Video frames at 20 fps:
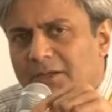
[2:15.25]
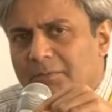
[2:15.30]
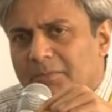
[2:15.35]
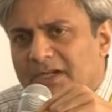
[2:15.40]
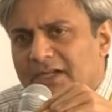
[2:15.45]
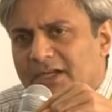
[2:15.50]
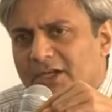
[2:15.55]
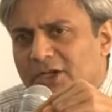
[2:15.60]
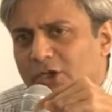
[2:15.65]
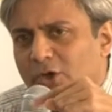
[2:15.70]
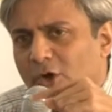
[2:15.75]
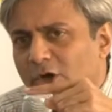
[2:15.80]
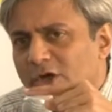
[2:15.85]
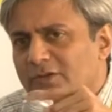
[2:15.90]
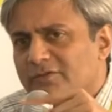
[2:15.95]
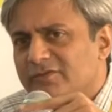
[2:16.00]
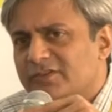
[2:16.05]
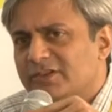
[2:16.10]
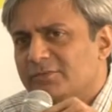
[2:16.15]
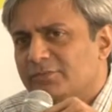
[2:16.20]
But a
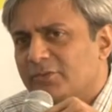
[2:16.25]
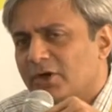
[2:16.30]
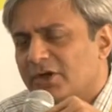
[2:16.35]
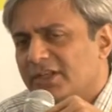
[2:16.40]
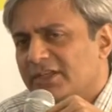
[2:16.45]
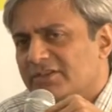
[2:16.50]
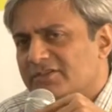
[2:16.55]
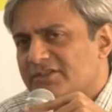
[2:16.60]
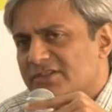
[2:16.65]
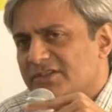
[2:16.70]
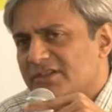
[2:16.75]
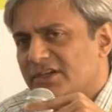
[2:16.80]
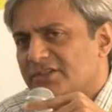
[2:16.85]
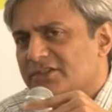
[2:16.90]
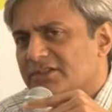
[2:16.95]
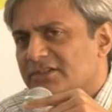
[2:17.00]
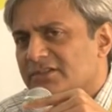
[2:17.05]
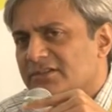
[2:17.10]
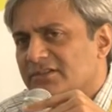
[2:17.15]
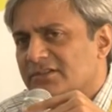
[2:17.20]
lot of the morning's
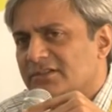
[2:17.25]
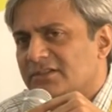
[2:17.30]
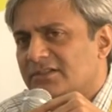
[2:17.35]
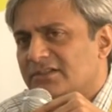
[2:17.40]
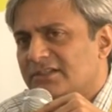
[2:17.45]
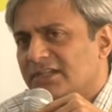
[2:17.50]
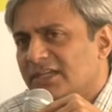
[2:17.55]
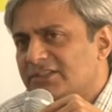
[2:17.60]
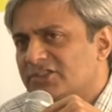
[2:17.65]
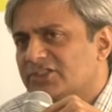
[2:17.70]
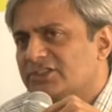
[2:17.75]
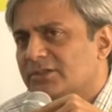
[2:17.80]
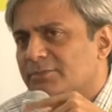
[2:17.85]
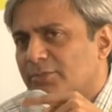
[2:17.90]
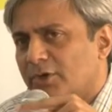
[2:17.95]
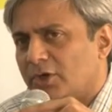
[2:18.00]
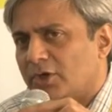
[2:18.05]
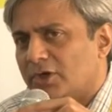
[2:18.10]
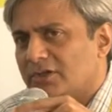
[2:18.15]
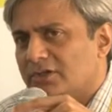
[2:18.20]
discussion touched
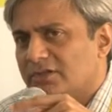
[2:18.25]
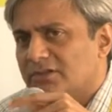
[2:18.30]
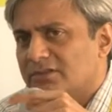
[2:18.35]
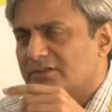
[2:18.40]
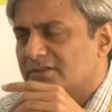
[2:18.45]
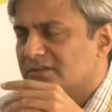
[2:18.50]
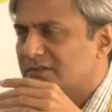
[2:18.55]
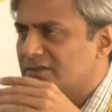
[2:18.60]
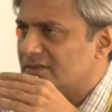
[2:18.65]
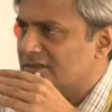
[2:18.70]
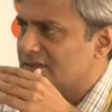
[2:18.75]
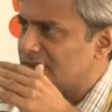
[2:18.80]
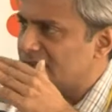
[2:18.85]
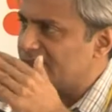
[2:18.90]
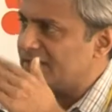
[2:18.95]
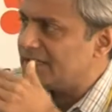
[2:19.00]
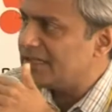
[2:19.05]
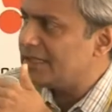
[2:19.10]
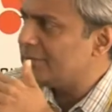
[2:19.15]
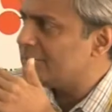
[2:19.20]
upon the
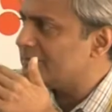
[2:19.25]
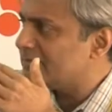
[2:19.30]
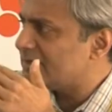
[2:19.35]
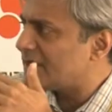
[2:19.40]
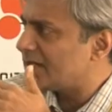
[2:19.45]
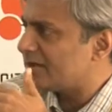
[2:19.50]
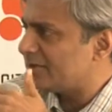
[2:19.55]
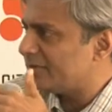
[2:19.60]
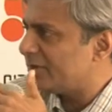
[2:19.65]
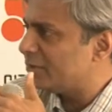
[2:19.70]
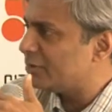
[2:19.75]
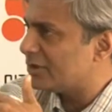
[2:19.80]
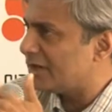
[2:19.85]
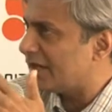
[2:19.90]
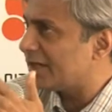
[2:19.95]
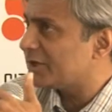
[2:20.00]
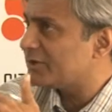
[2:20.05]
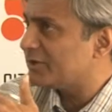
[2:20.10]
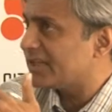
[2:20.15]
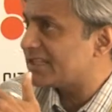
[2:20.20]
theme that we would
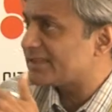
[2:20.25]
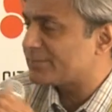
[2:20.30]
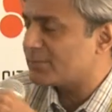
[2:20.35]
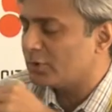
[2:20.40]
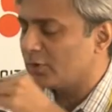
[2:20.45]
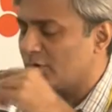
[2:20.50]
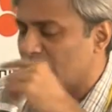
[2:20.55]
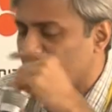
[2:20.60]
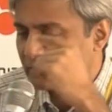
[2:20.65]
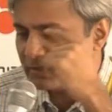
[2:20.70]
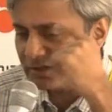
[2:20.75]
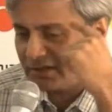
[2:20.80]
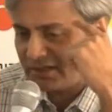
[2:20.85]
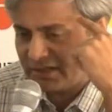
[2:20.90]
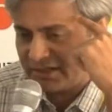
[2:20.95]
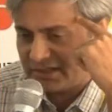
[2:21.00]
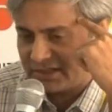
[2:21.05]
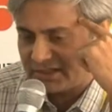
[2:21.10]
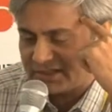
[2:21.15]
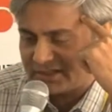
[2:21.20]
like to explore
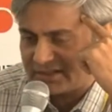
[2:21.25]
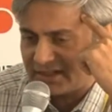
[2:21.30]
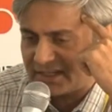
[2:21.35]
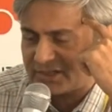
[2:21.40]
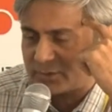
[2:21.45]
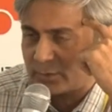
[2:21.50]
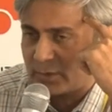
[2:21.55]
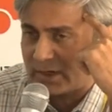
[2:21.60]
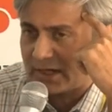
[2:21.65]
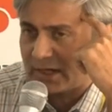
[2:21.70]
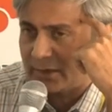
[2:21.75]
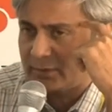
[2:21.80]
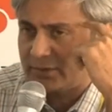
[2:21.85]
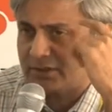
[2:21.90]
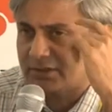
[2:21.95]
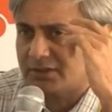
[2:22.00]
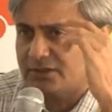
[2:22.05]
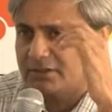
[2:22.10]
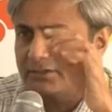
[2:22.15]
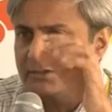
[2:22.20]
in this next 1
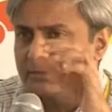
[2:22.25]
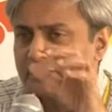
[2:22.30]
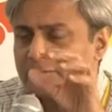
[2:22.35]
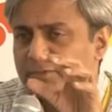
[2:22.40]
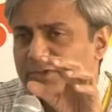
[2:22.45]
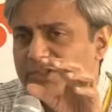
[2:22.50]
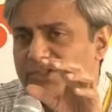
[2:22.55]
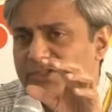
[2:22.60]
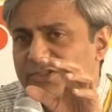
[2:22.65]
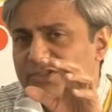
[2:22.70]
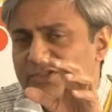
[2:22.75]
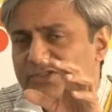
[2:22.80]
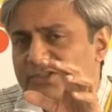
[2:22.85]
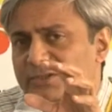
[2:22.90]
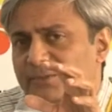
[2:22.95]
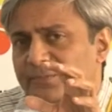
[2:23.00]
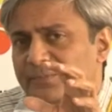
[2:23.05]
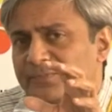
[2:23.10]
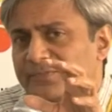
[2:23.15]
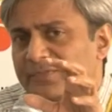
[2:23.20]
hour, which
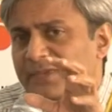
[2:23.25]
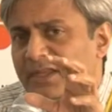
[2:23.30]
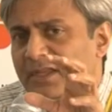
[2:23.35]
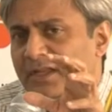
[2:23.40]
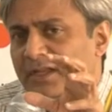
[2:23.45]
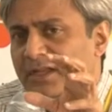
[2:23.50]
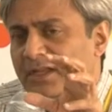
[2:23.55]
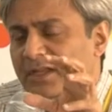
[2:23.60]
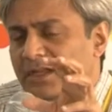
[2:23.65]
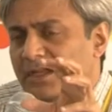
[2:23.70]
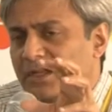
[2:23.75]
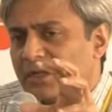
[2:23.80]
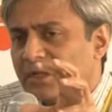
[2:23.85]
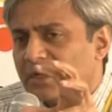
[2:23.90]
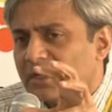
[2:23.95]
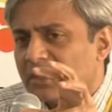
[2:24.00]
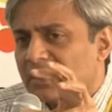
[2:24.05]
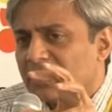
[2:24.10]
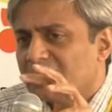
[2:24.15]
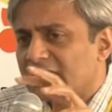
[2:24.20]
is
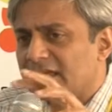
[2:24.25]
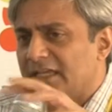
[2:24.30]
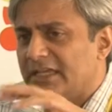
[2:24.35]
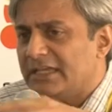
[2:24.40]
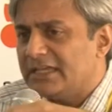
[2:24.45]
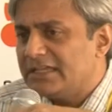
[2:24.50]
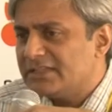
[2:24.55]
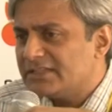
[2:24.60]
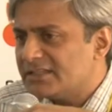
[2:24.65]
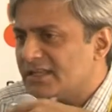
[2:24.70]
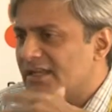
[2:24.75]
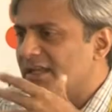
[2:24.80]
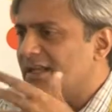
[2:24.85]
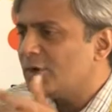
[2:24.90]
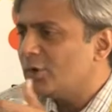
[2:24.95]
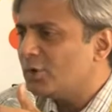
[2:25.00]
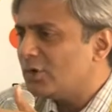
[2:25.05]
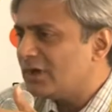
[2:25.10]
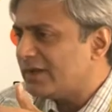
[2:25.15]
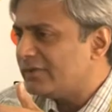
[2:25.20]
there
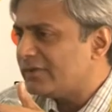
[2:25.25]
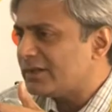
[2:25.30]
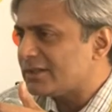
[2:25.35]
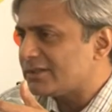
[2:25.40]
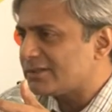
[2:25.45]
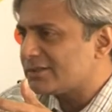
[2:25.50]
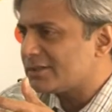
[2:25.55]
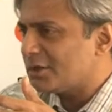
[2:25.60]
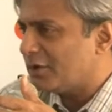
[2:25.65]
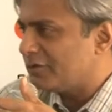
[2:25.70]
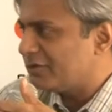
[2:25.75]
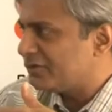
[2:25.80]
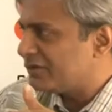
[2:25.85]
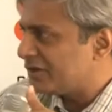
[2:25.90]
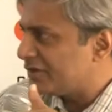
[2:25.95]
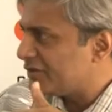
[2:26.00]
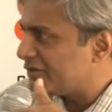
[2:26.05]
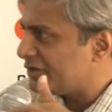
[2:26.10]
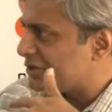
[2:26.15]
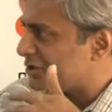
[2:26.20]
low levels of
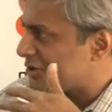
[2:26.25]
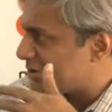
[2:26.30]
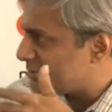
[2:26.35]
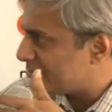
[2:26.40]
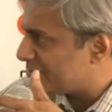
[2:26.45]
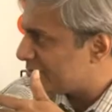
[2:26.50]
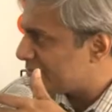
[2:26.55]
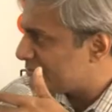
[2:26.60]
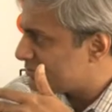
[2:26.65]
citizenship,